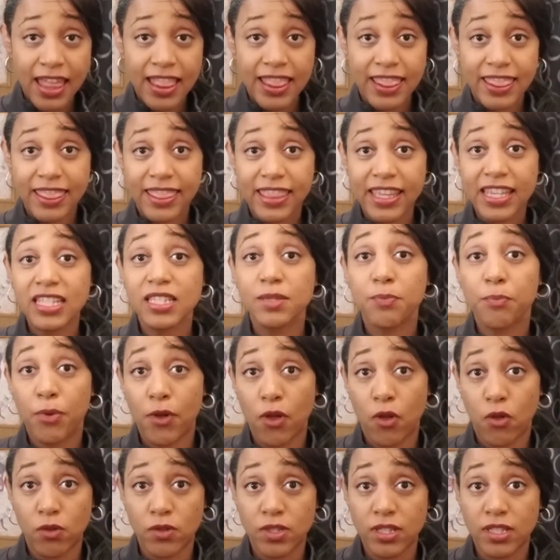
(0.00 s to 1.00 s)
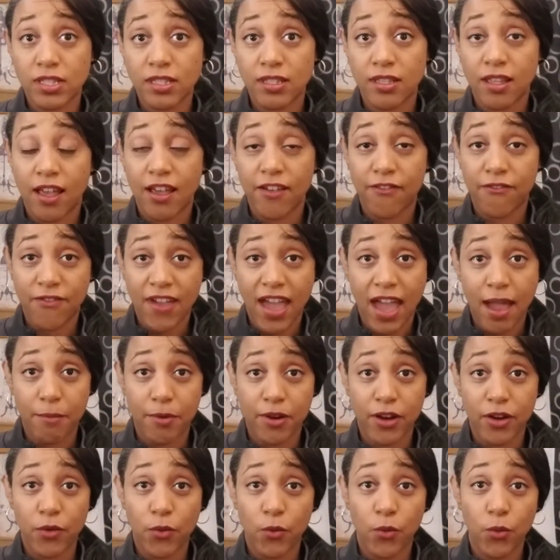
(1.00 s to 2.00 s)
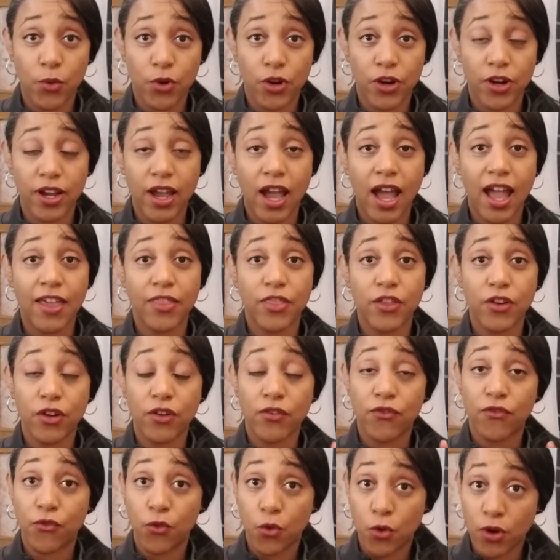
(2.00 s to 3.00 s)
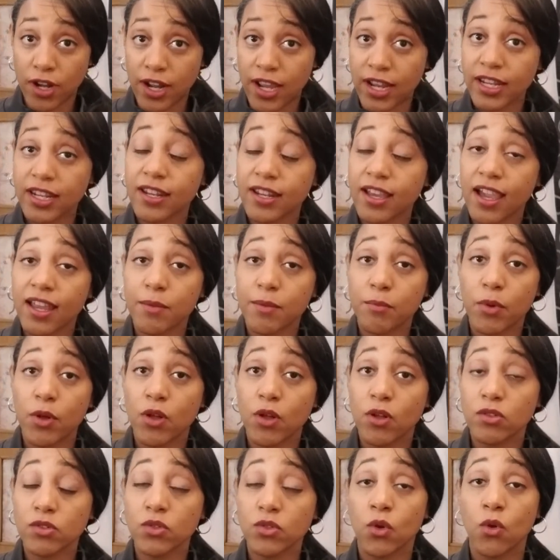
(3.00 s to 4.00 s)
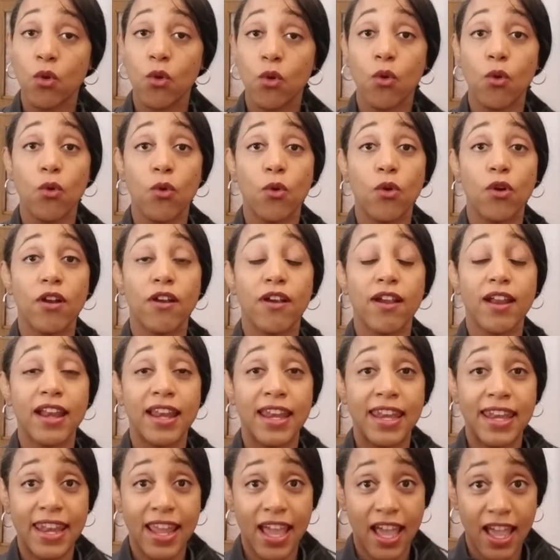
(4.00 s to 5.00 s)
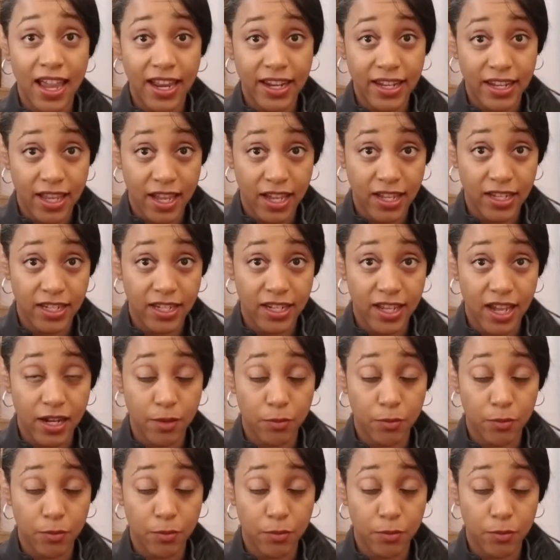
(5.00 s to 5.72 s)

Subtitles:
These bolts of fabric were either $4.99 a bolt or $9.99 a